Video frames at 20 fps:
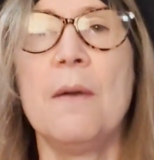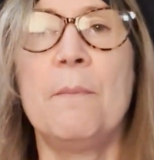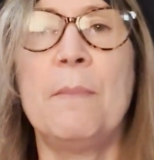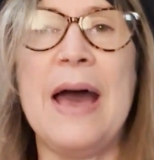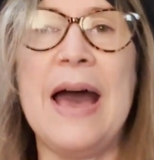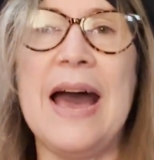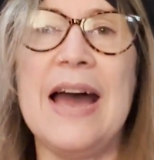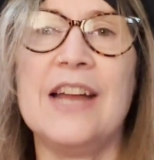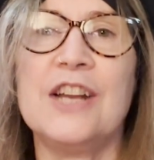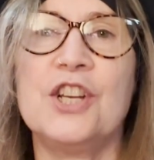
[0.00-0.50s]

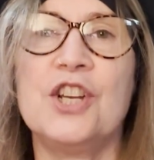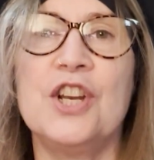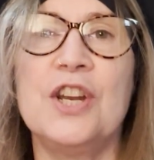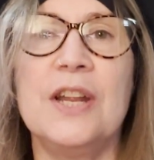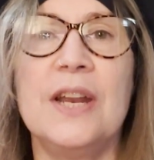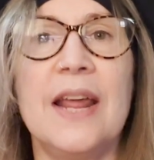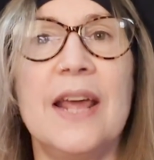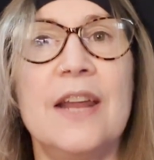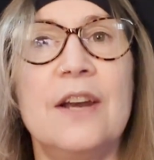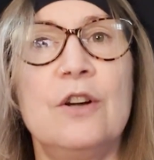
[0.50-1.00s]

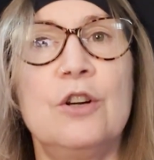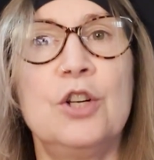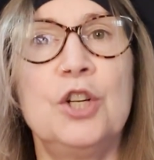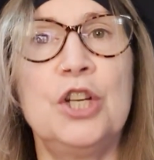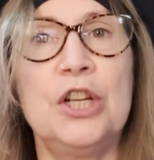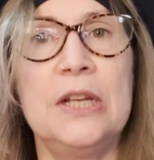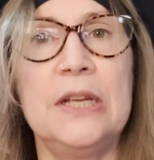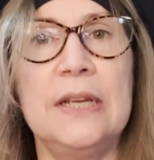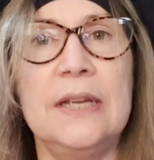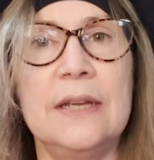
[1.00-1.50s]
passionate
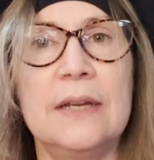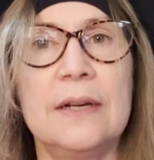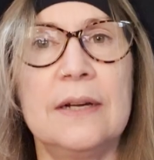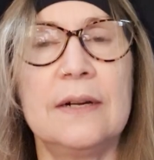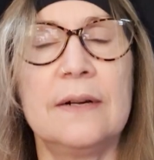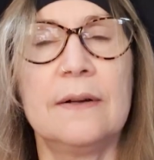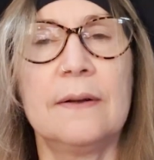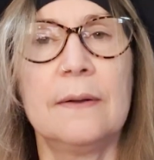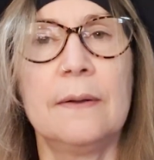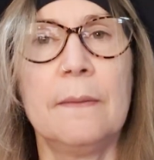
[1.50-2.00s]
energy.
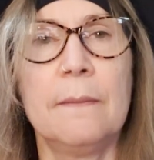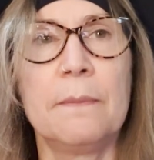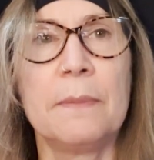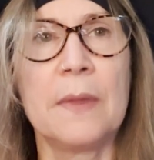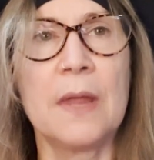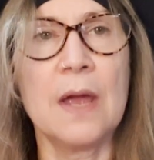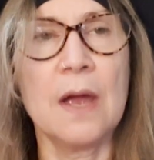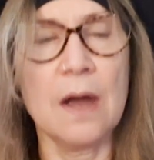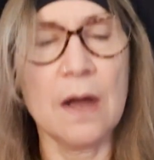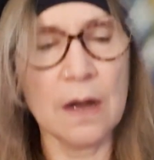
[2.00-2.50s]

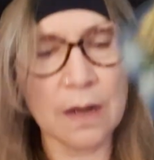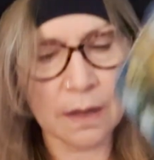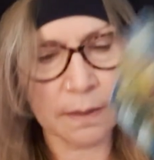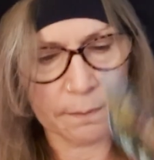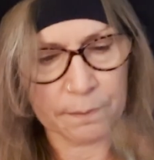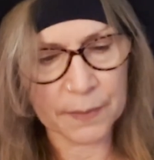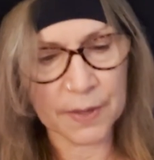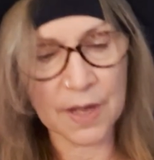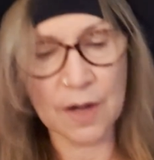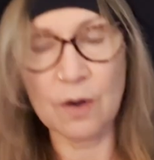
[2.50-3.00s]

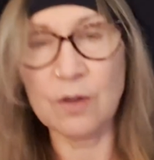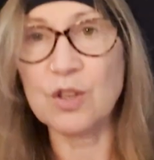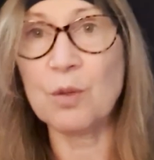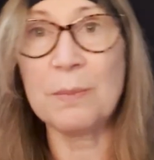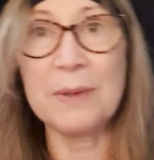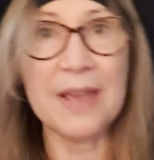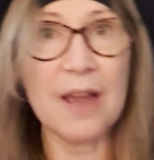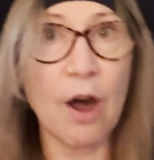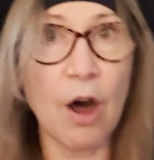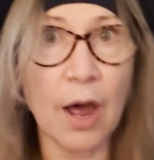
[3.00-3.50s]
Can also
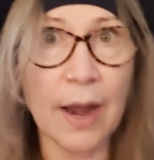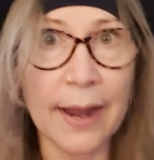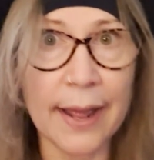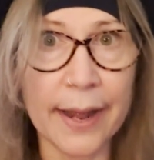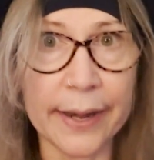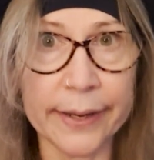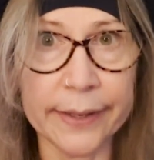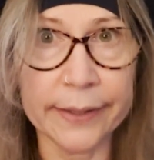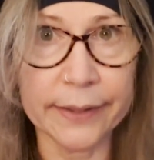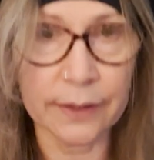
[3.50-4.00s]
be
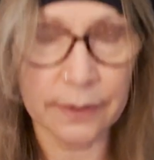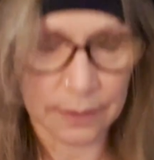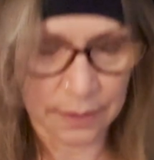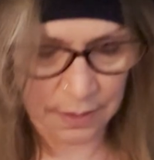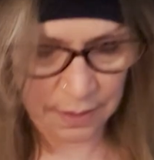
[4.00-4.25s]
hot-headed.